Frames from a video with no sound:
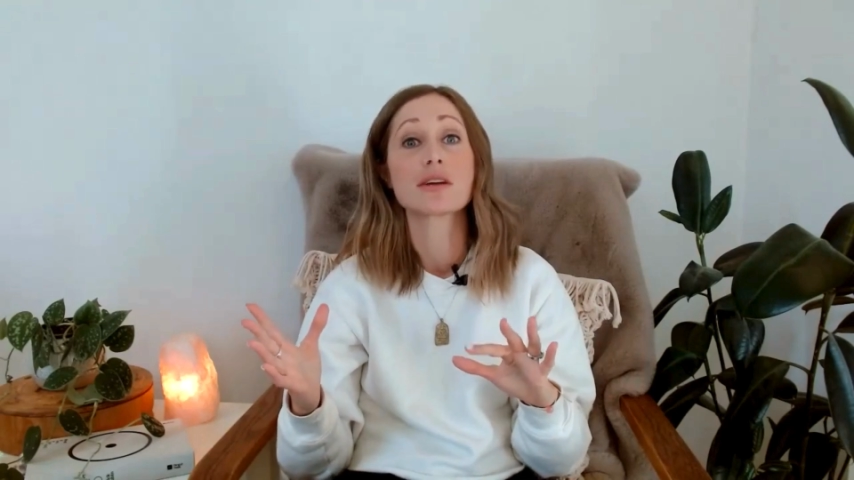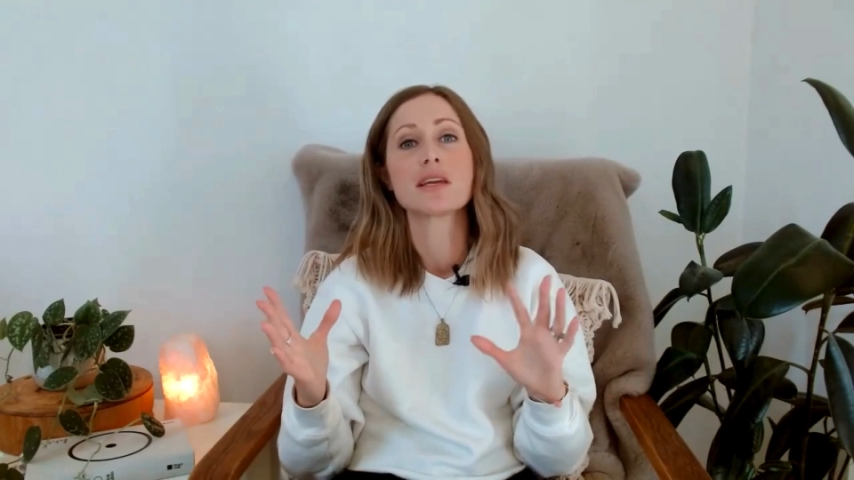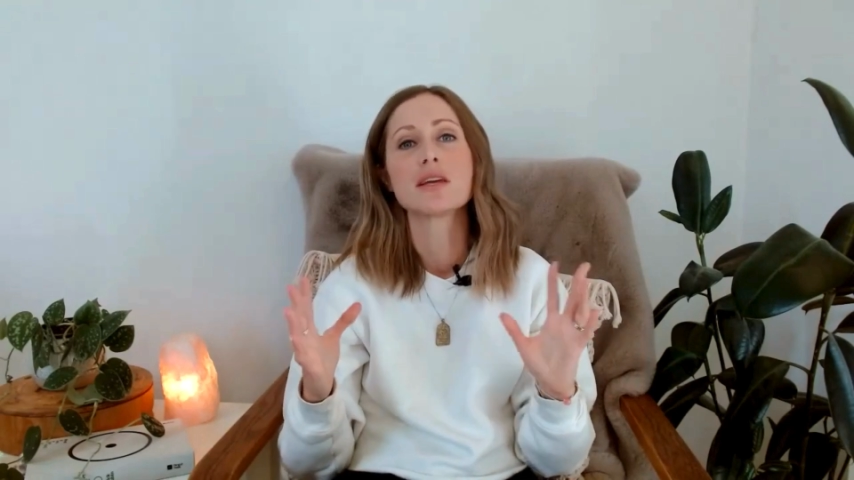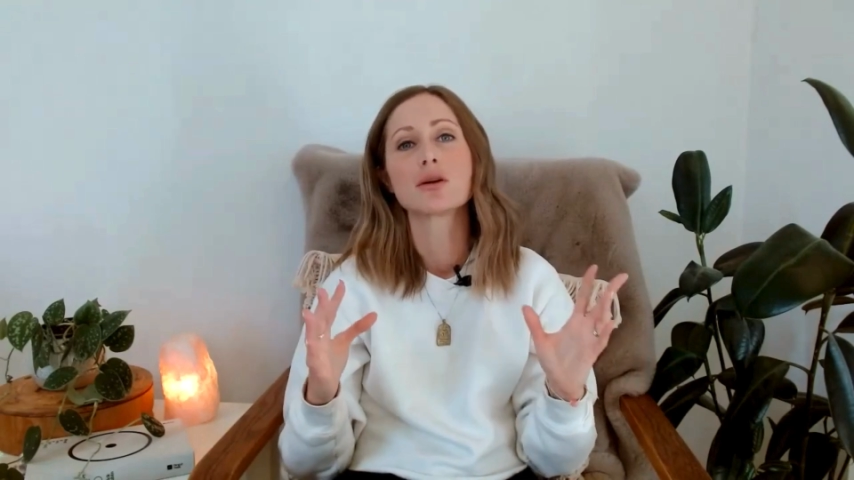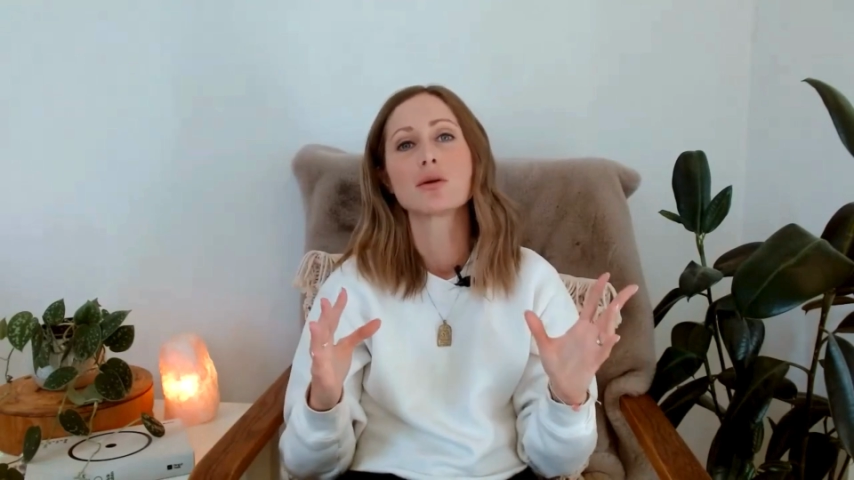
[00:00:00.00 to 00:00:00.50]

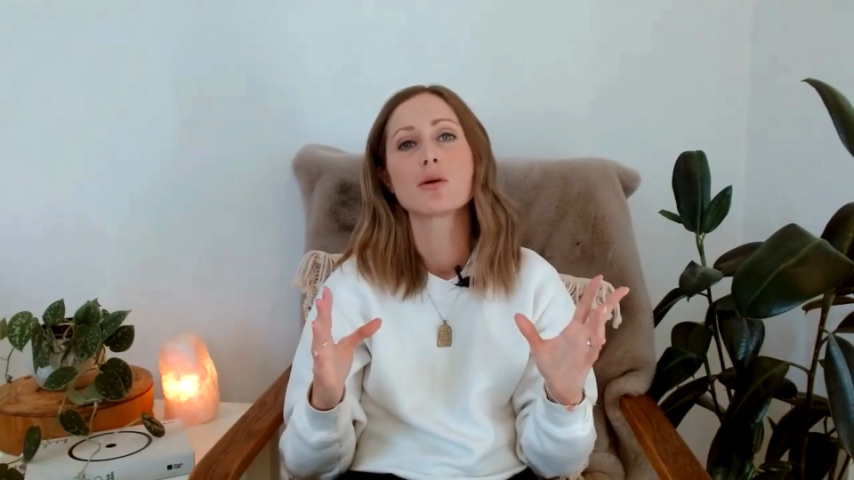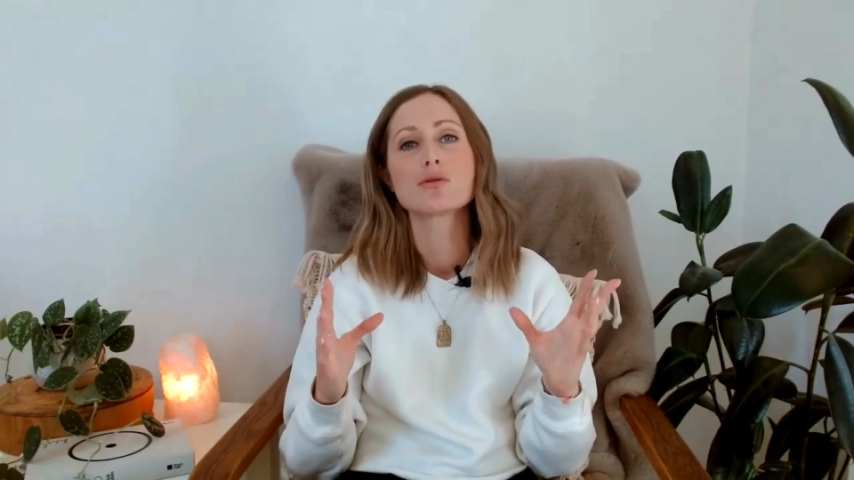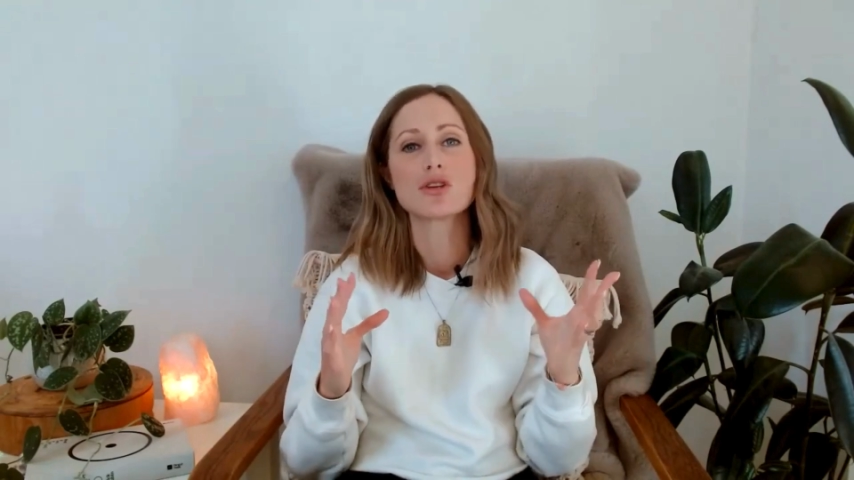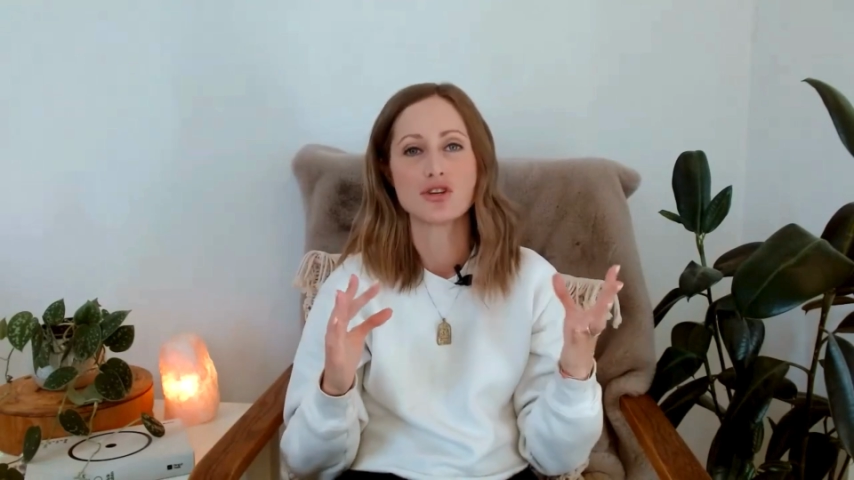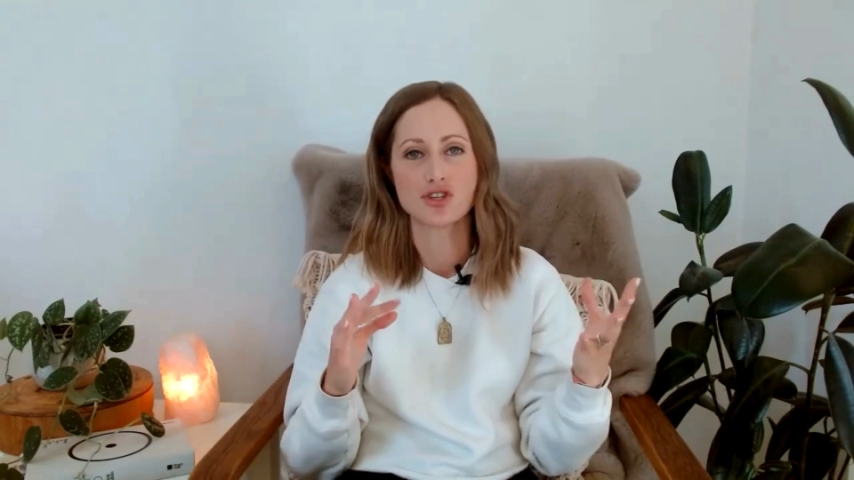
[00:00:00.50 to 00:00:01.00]
hero's
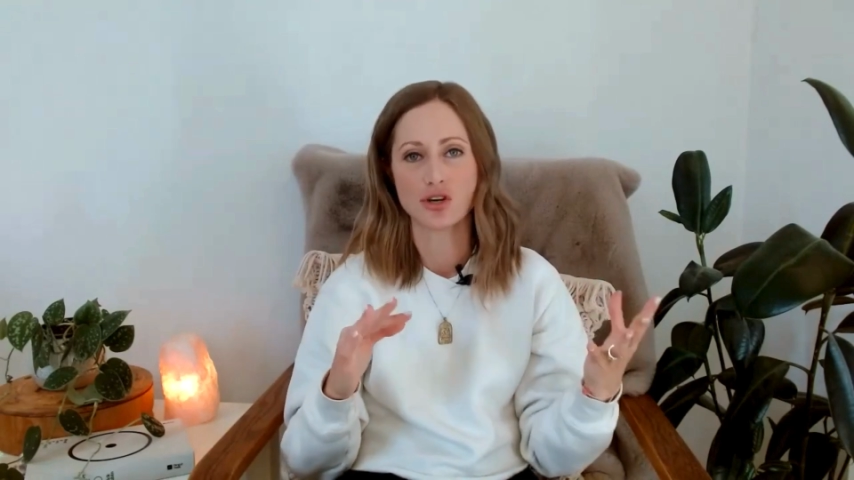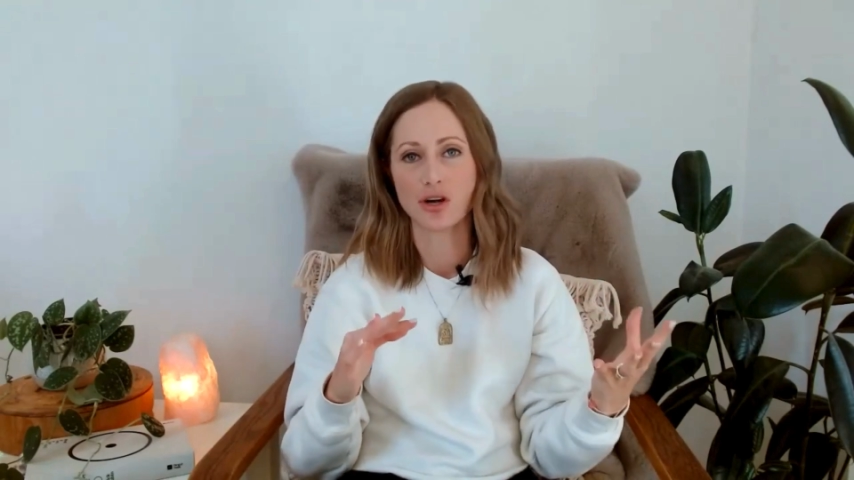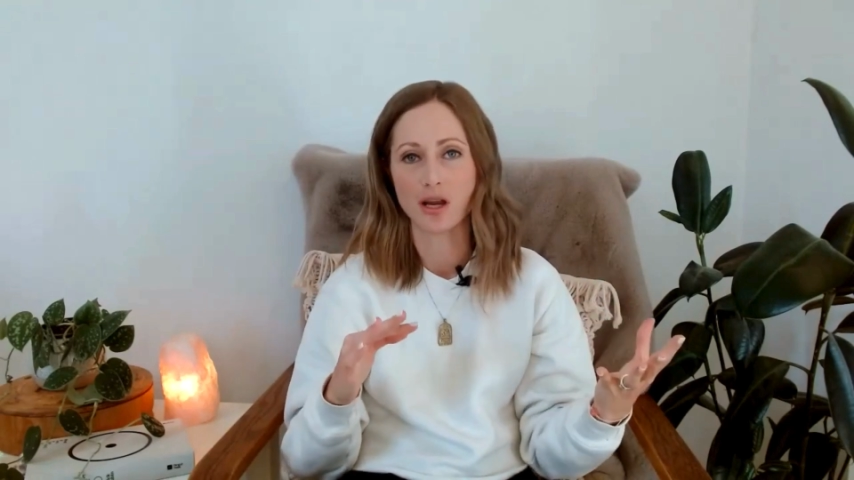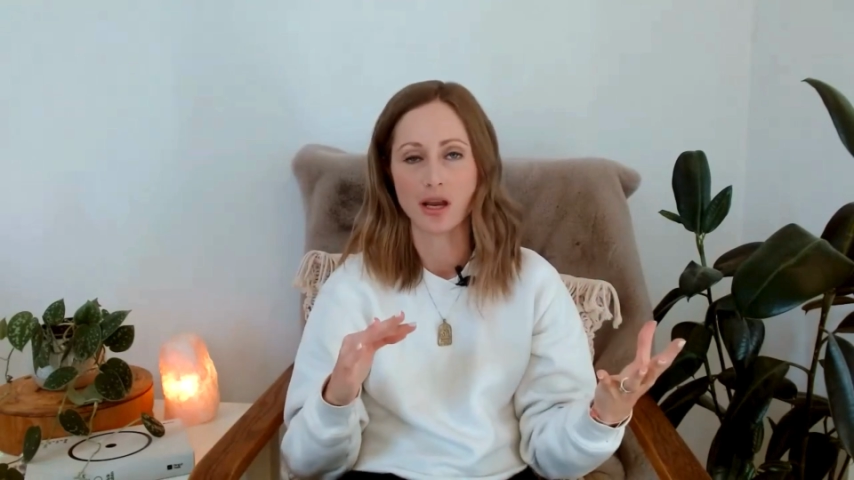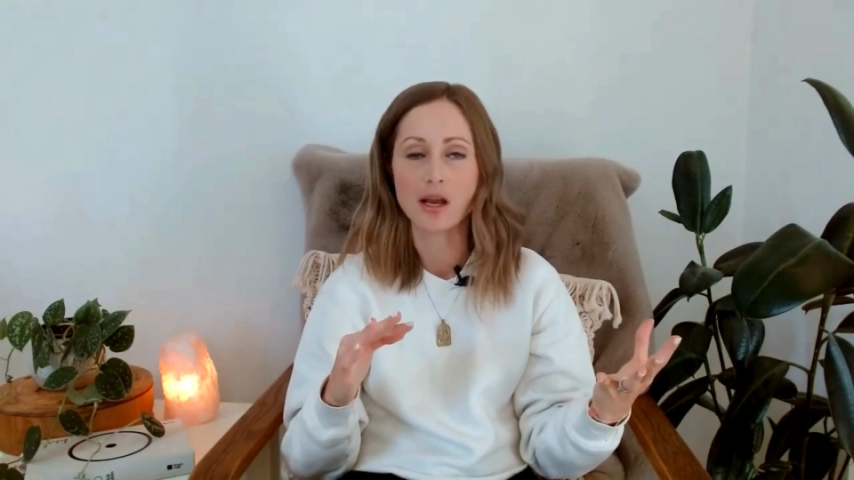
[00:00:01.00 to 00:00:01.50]

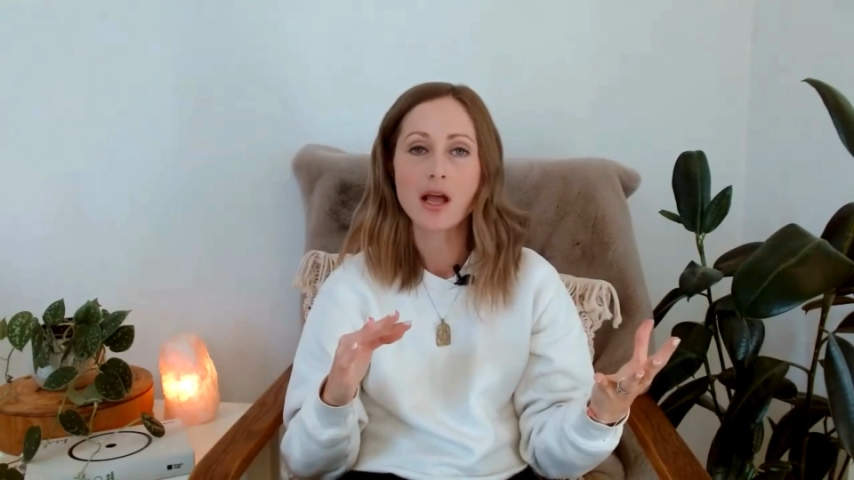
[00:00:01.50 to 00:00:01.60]
journey.